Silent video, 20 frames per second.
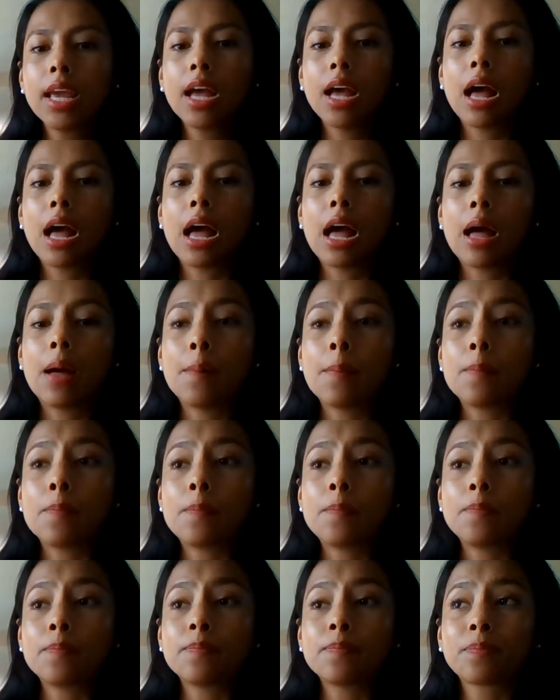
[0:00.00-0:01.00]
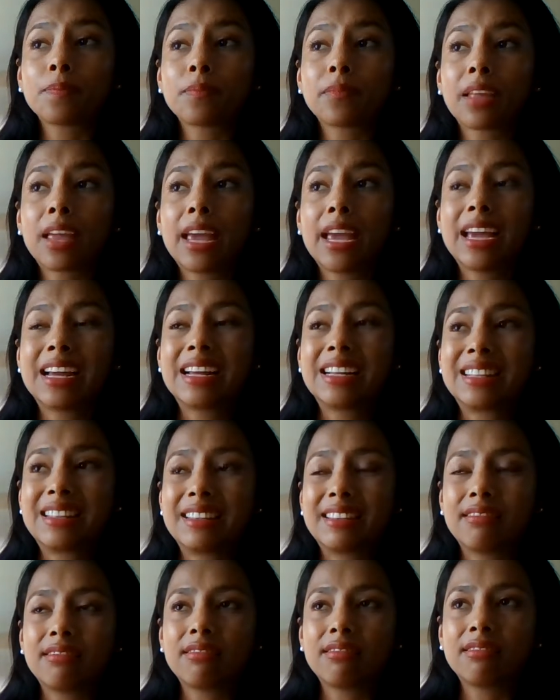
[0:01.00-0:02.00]
and
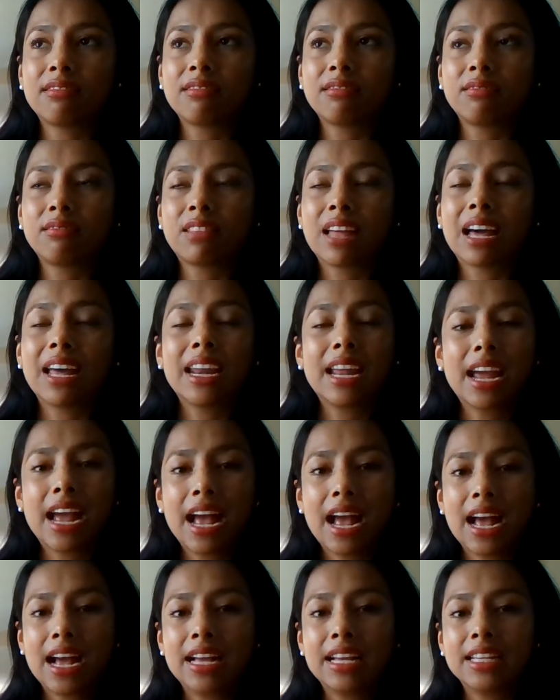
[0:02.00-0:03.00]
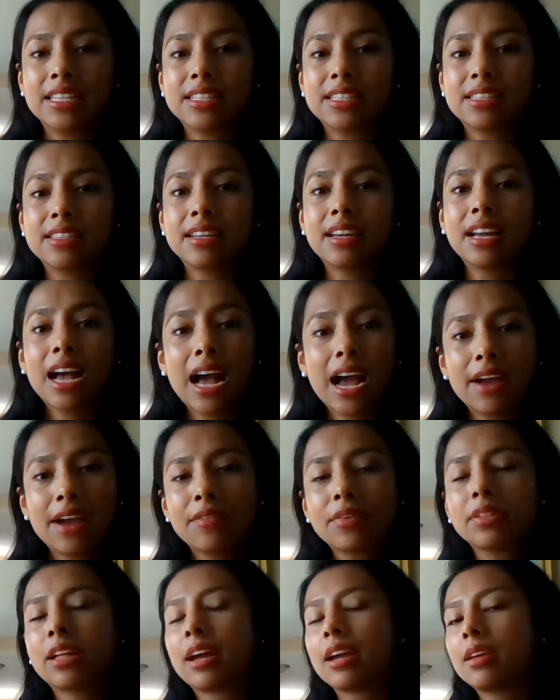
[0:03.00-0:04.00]
that it has high
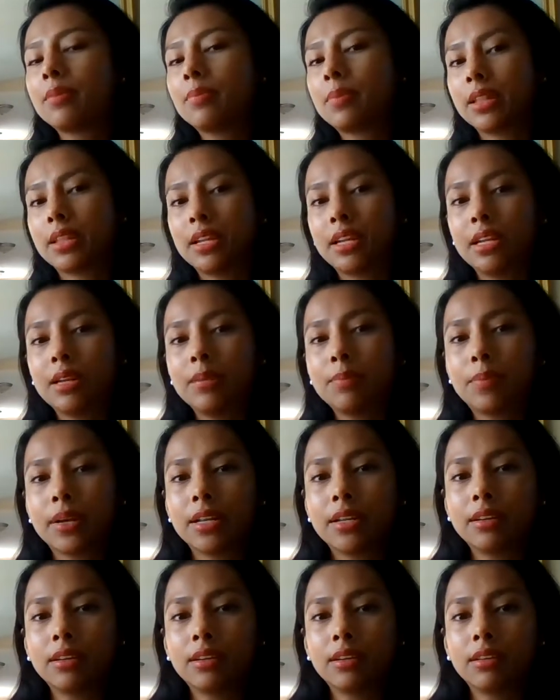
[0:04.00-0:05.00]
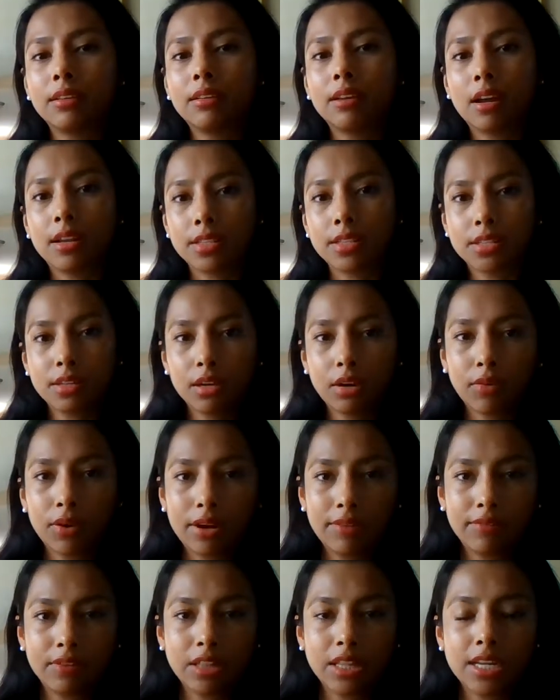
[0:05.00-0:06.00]
reliability but not so
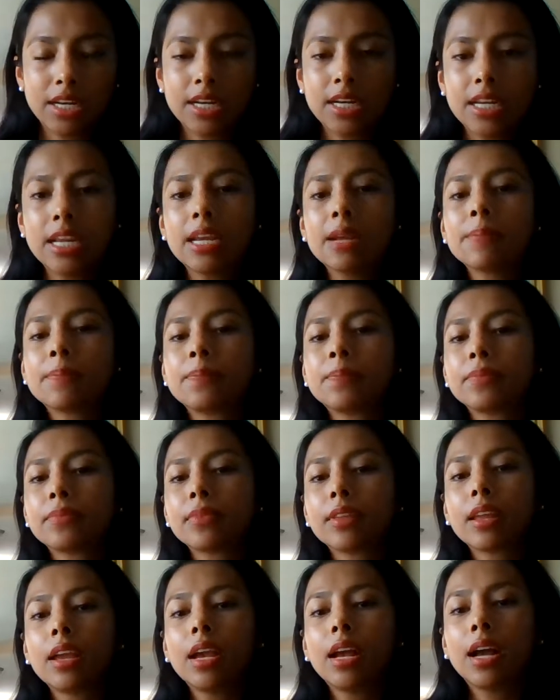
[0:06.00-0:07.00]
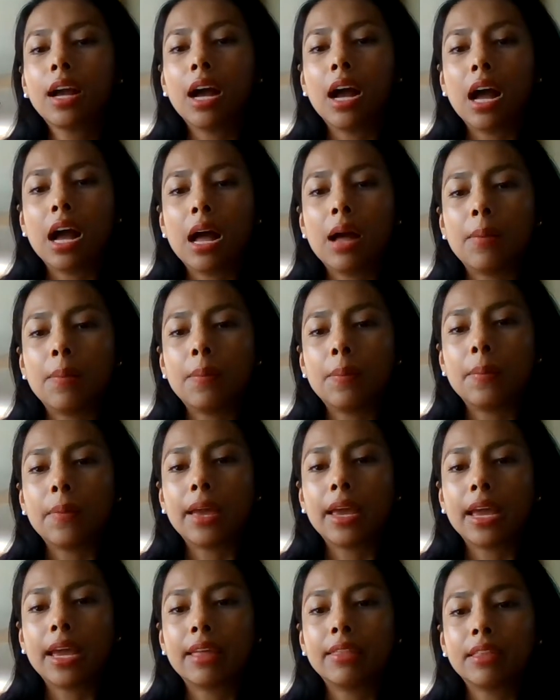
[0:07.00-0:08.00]
great validity.
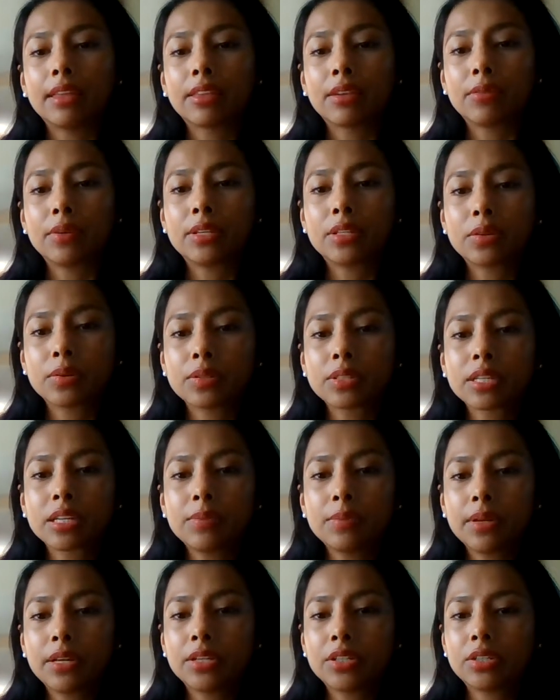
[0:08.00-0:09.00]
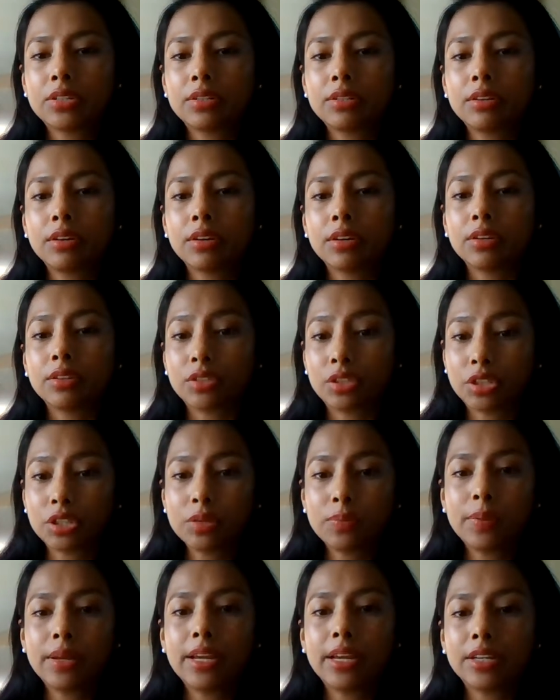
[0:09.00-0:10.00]
And that the results can be
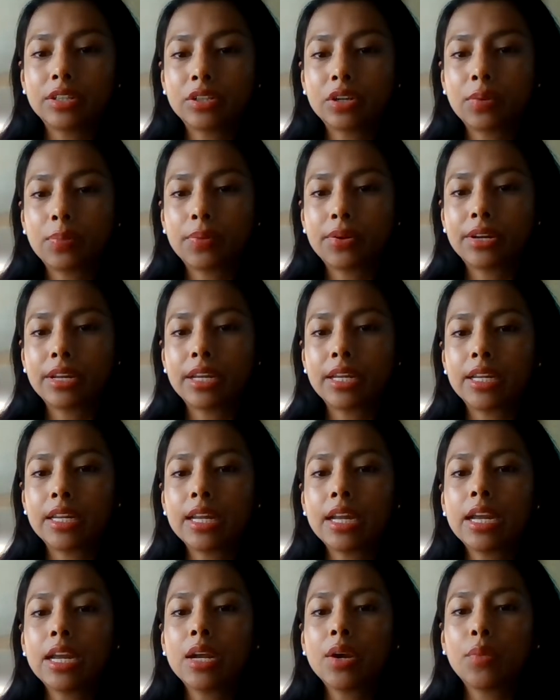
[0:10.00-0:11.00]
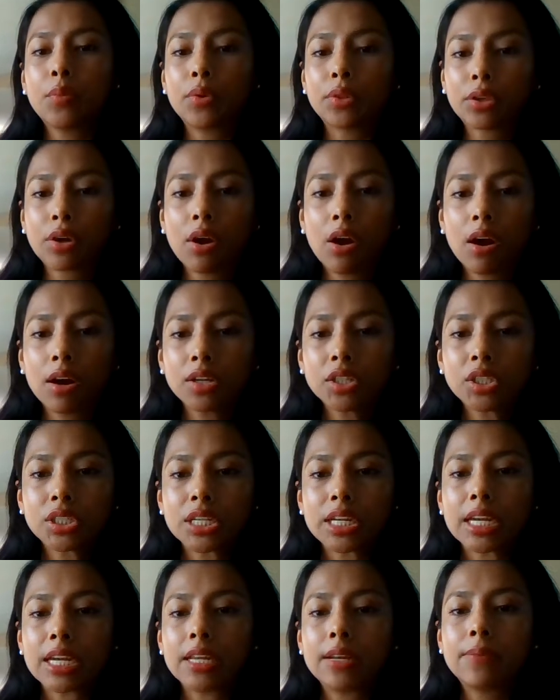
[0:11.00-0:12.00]
should be interpreted with
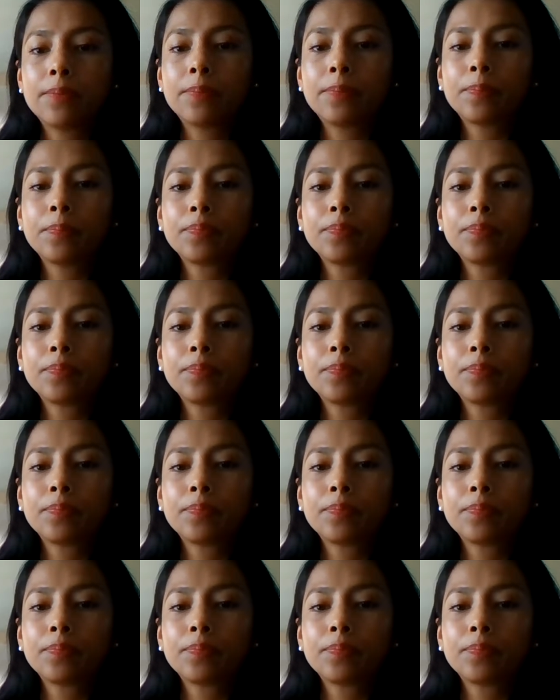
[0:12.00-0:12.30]
caution,